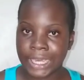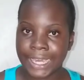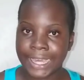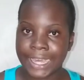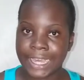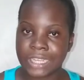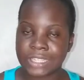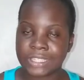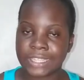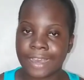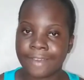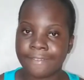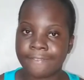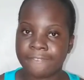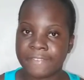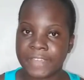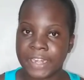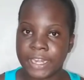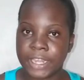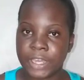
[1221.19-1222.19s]
is a
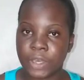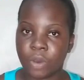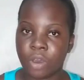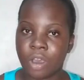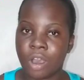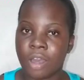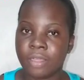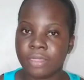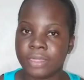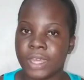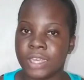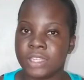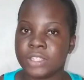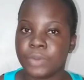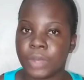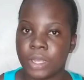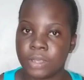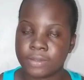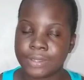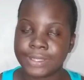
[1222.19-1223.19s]
video on the
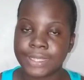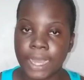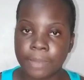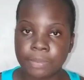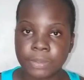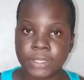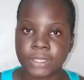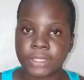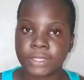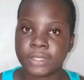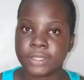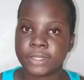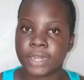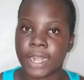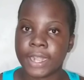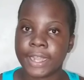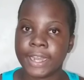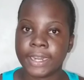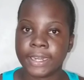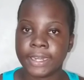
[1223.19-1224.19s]
12 steps of
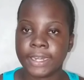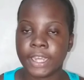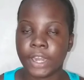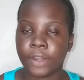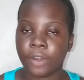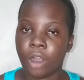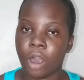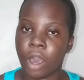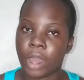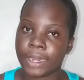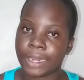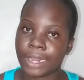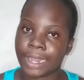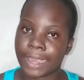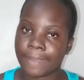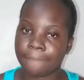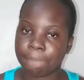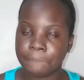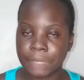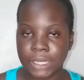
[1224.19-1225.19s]
starting your
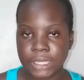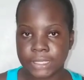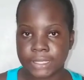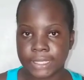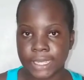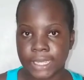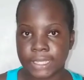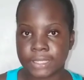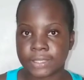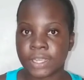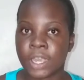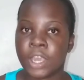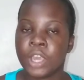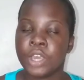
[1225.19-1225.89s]
online business.